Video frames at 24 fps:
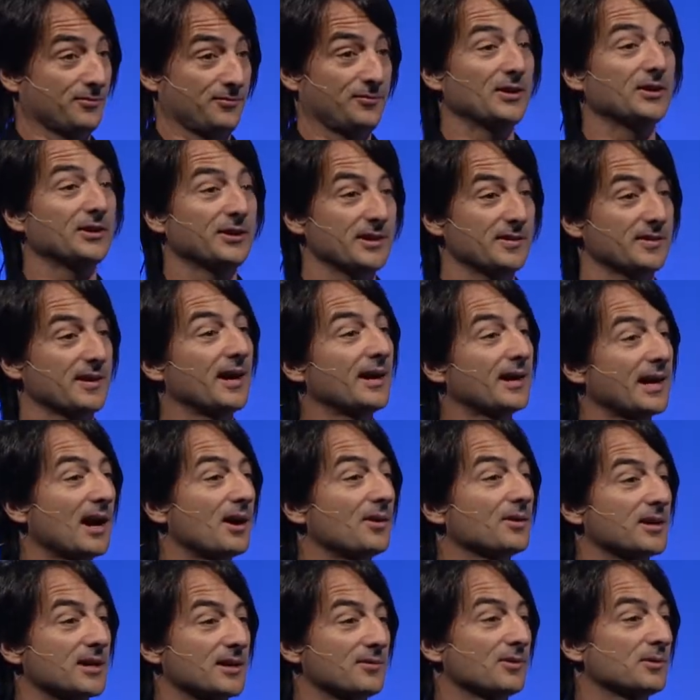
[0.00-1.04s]
filling that out
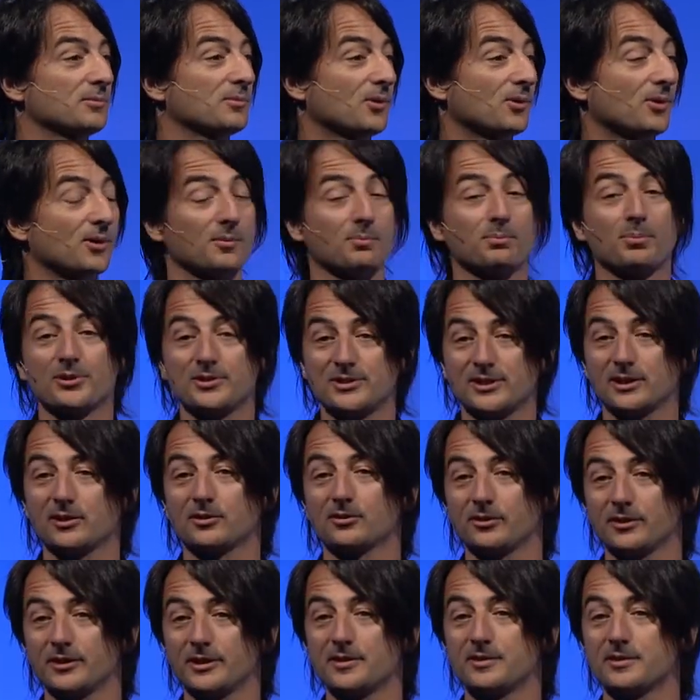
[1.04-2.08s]
even more,
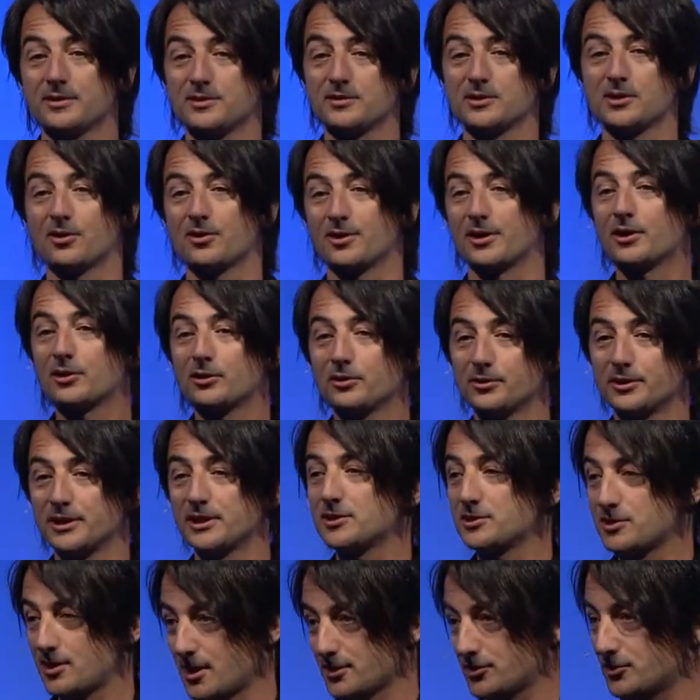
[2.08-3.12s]
particularly this year including
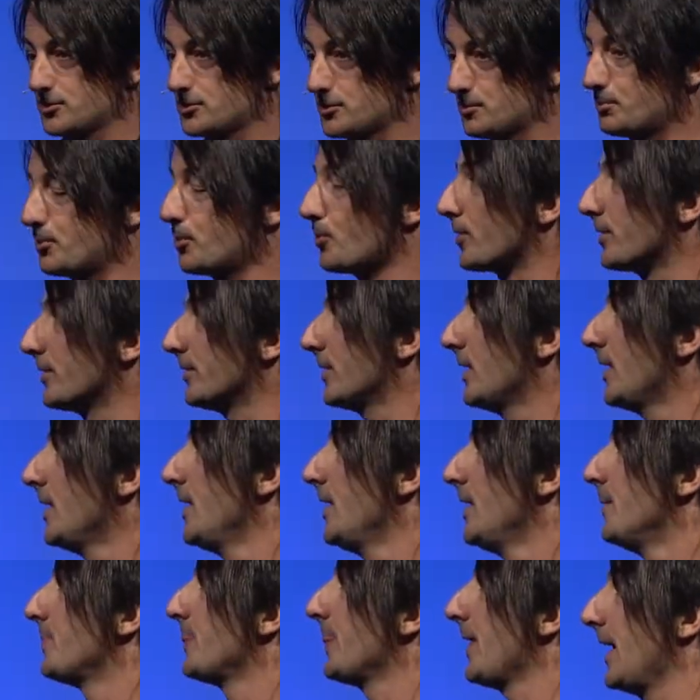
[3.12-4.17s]
touch support,
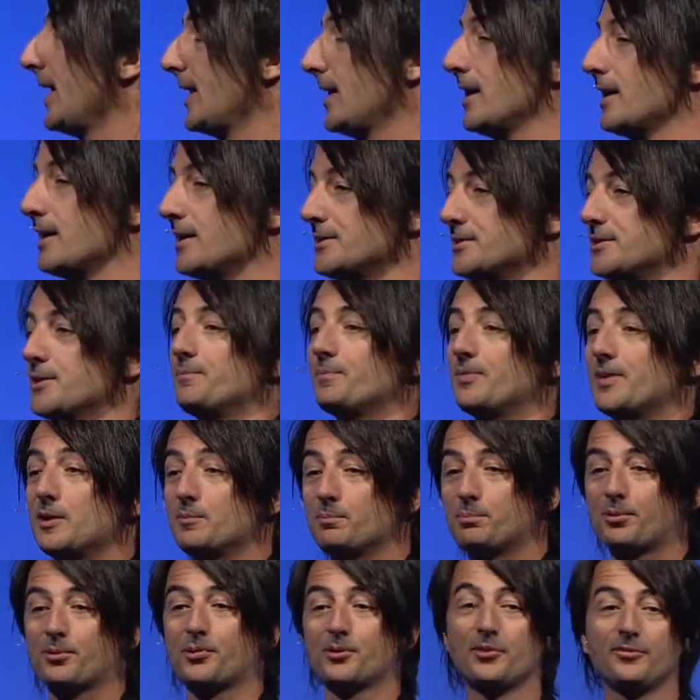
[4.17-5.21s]
and
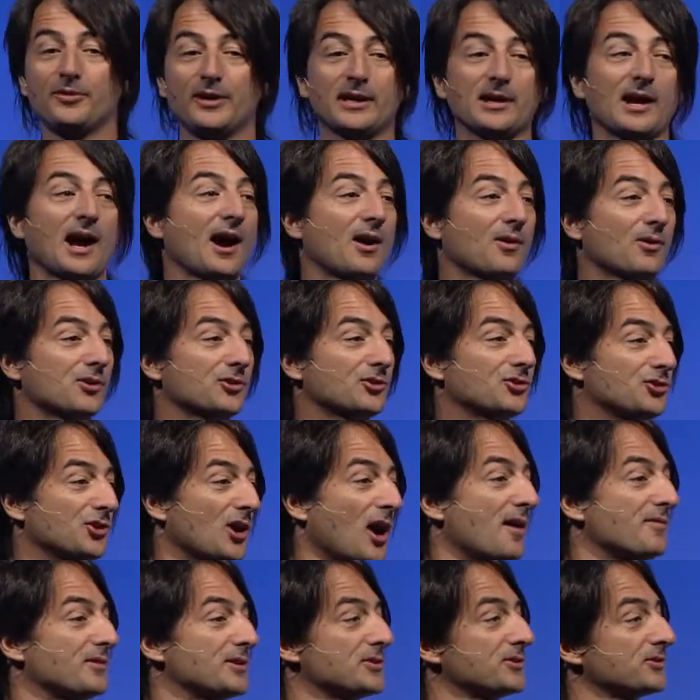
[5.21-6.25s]
improving our
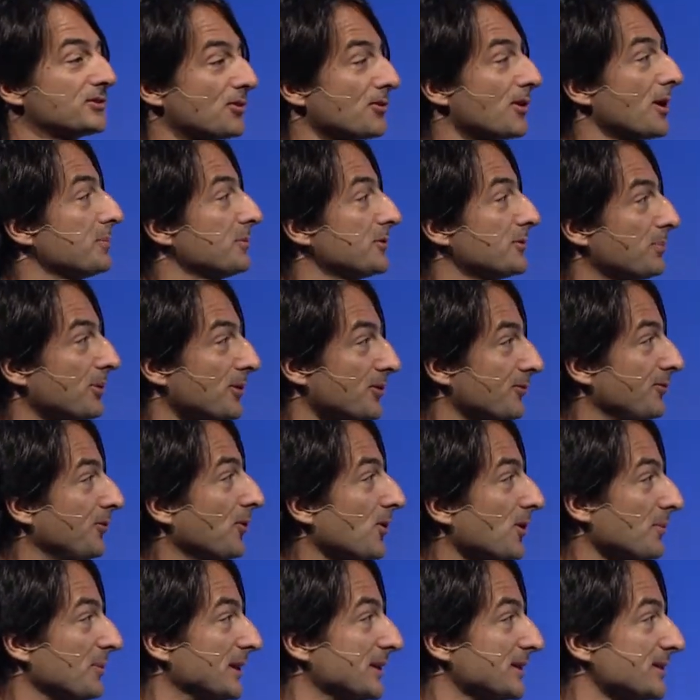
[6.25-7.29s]
JavaScript
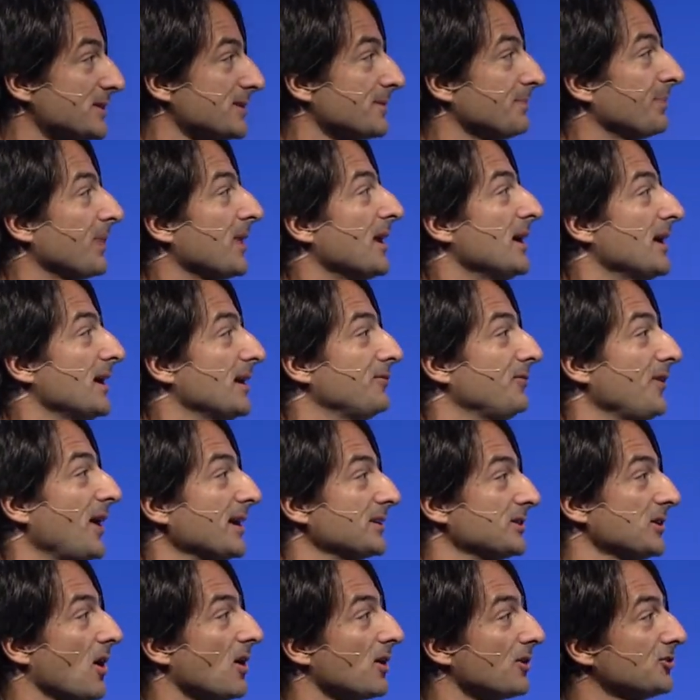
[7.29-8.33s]
performance. In fact,
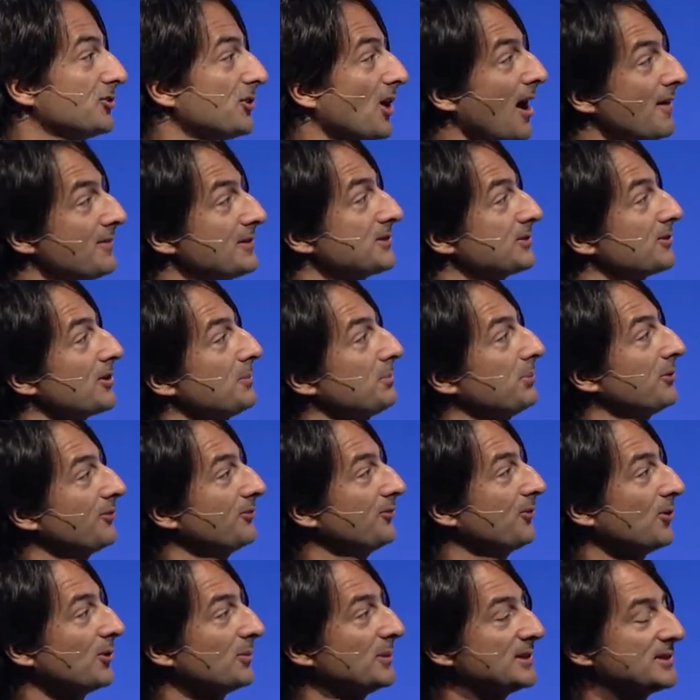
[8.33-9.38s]
our JavaScript
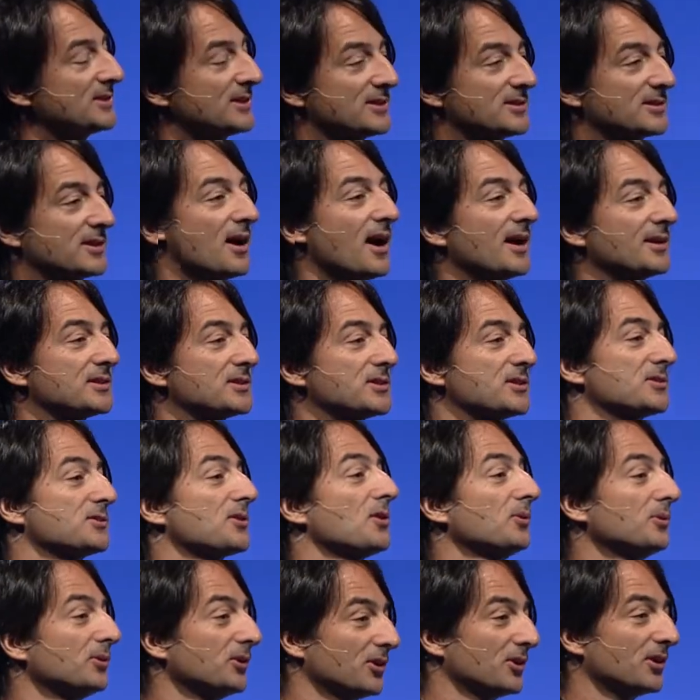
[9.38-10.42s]
performance has gotten
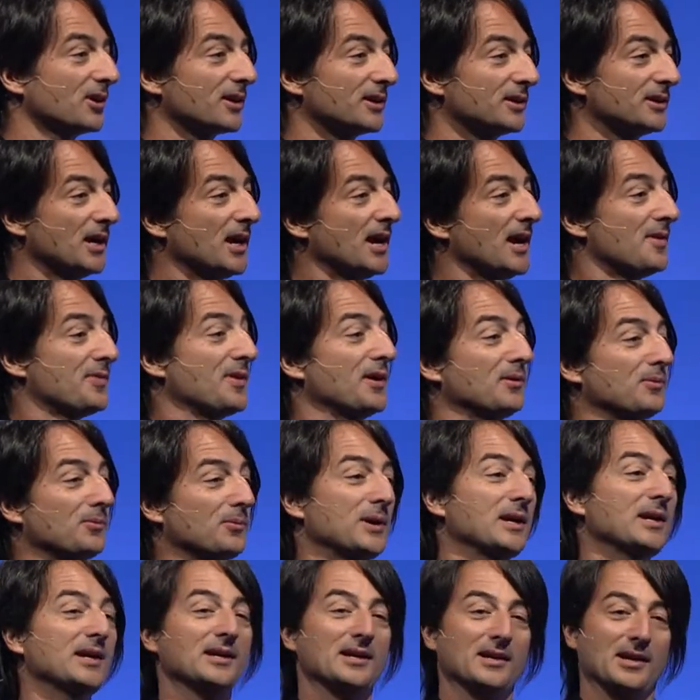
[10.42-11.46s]
so good that
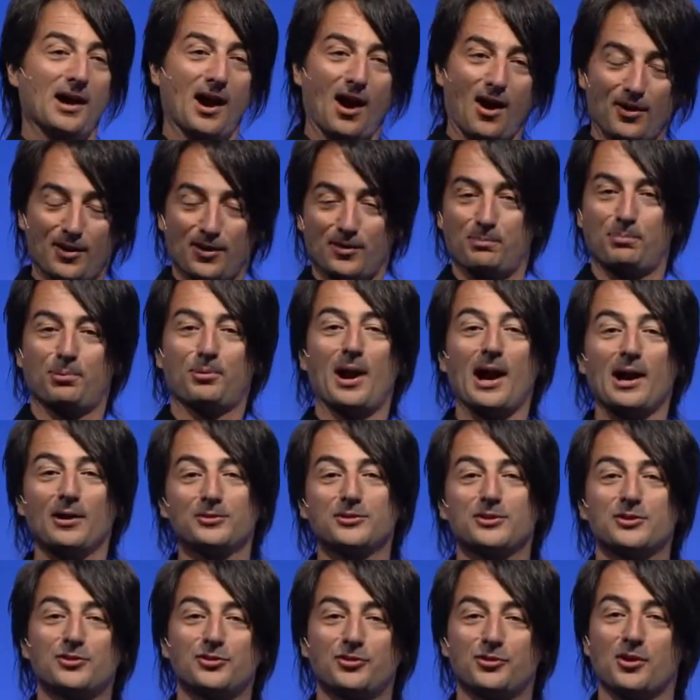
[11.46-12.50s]
we are proud
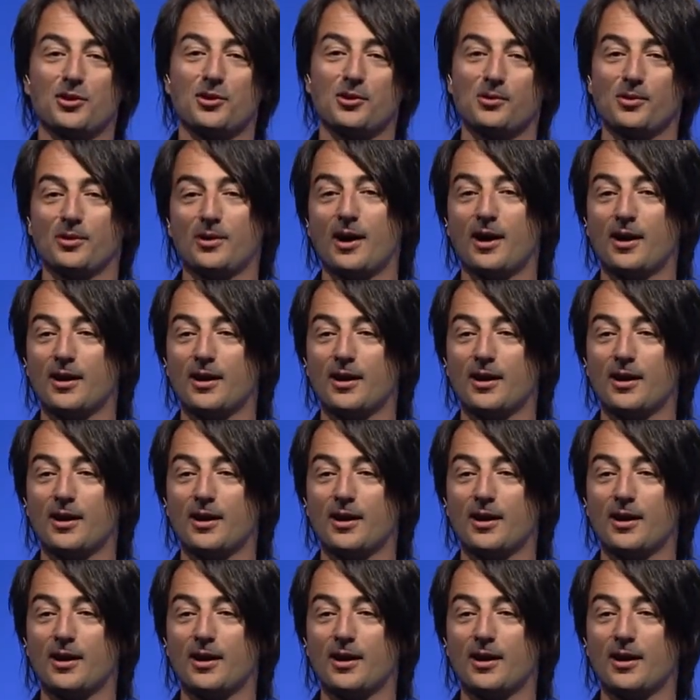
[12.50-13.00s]
to show